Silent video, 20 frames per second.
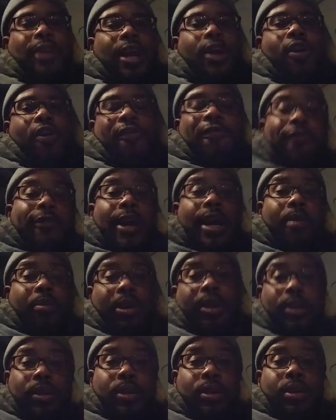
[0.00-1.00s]
their own
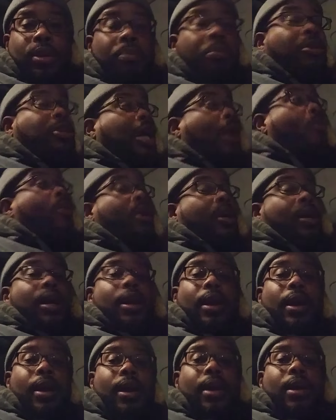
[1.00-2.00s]
family. But y'all want to
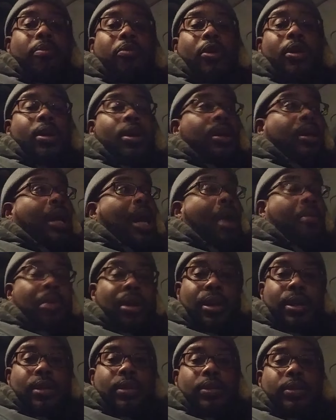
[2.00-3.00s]
claim
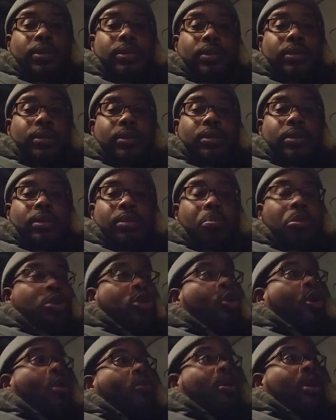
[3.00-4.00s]
Kamala. But
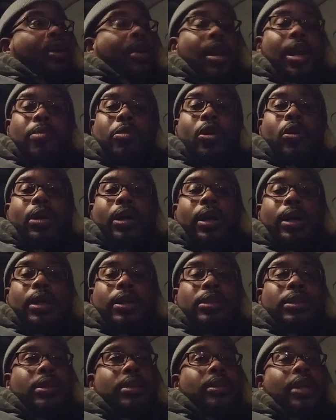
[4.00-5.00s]
you don't want to claim your
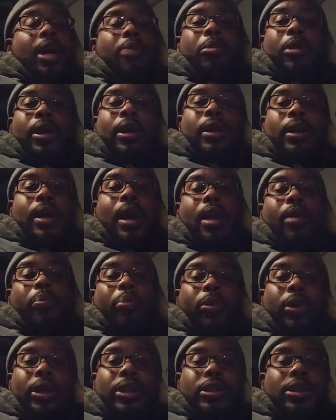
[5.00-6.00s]
cousin that been in and out of
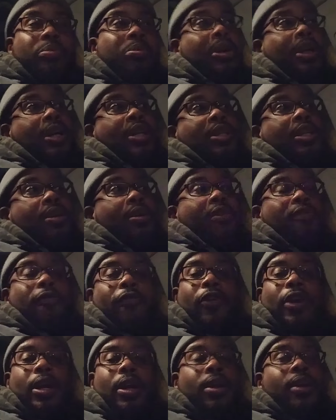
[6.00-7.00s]
prison because he don't
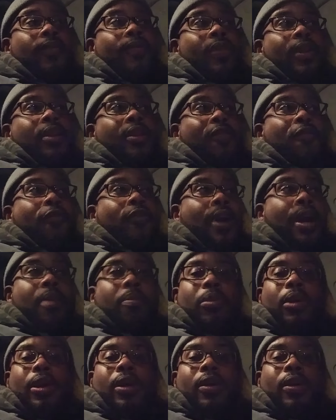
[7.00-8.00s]
fit the
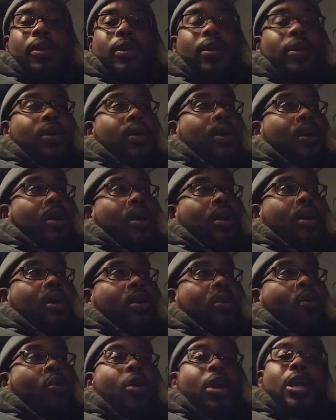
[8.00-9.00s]
family,
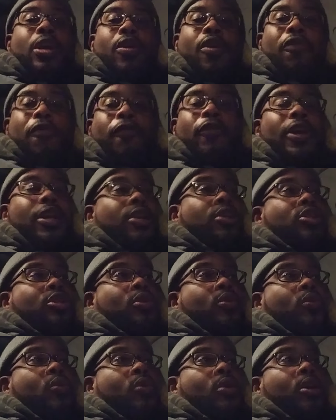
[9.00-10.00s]
or he don't fit
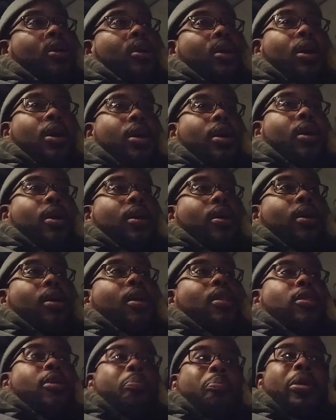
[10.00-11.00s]
into
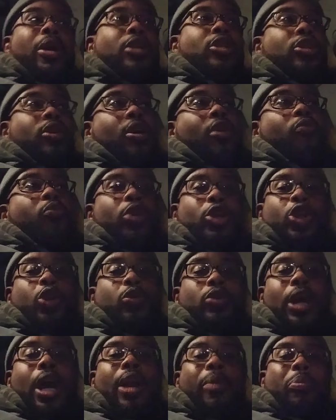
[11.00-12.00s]
the picture of what you
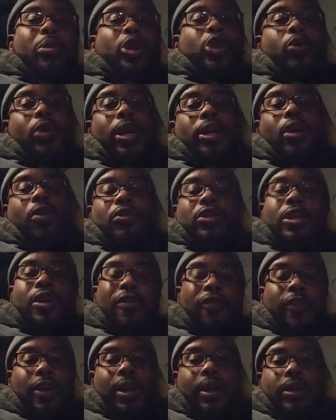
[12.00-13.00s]
trying to portray
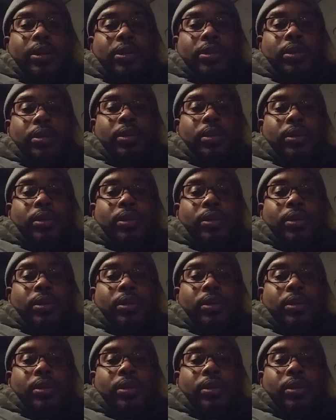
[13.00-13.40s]
yourself as,